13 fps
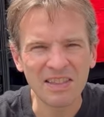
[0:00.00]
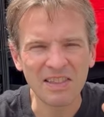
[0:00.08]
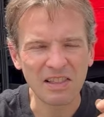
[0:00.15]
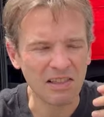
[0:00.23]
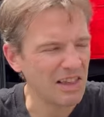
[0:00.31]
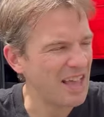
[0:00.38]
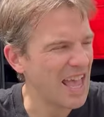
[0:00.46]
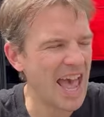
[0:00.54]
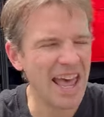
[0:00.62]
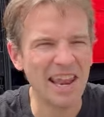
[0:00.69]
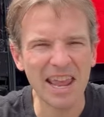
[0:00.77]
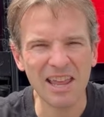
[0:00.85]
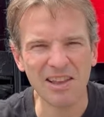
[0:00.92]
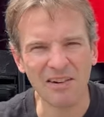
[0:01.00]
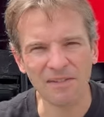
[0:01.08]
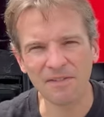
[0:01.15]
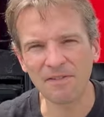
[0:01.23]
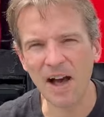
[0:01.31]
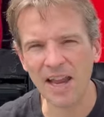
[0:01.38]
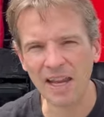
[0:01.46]
the headache of
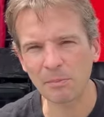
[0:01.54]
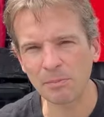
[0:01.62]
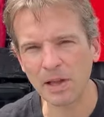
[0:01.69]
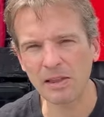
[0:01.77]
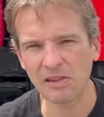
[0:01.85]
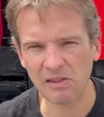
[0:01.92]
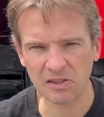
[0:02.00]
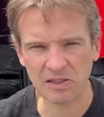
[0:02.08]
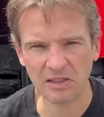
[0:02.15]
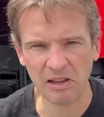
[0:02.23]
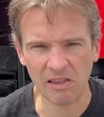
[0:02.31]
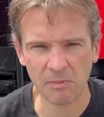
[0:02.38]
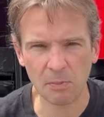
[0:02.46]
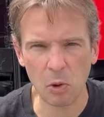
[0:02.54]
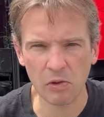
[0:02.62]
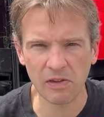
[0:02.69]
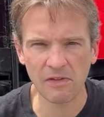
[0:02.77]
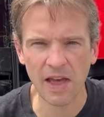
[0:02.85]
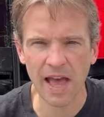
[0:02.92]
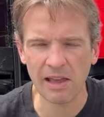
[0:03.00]
finding places to dispose
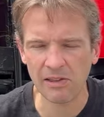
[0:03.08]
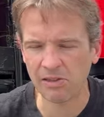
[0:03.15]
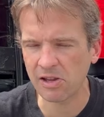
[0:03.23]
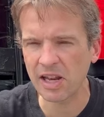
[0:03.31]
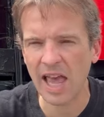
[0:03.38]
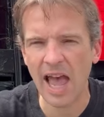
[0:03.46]
of that is gonna